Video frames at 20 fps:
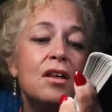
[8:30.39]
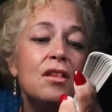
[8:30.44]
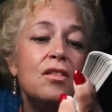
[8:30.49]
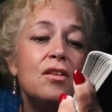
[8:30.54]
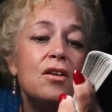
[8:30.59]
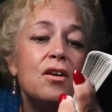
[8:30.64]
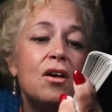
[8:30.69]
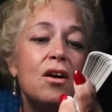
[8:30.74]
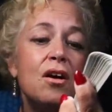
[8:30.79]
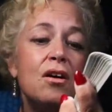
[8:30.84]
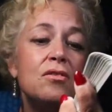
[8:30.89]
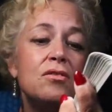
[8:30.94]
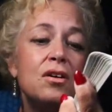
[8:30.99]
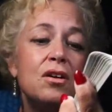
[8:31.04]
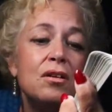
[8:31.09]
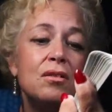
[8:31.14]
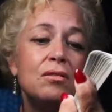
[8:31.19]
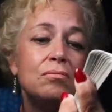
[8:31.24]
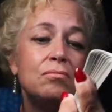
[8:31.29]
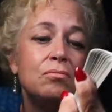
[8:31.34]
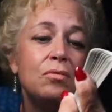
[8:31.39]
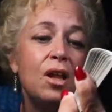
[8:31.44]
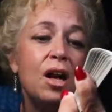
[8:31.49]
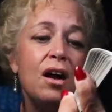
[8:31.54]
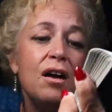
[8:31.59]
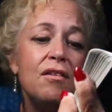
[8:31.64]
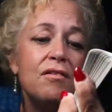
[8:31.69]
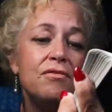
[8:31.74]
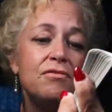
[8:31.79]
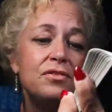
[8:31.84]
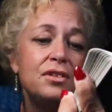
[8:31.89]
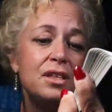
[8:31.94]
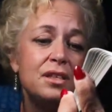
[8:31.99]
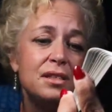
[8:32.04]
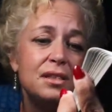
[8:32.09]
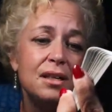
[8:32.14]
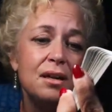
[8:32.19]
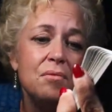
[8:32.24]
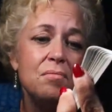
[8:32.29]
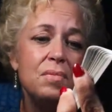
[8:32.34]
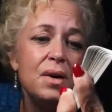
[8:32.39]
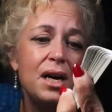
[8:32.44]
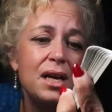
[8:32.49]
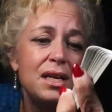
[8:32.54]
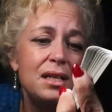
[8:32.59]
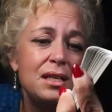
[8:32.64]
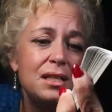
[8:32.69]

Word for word: their their love to somebody.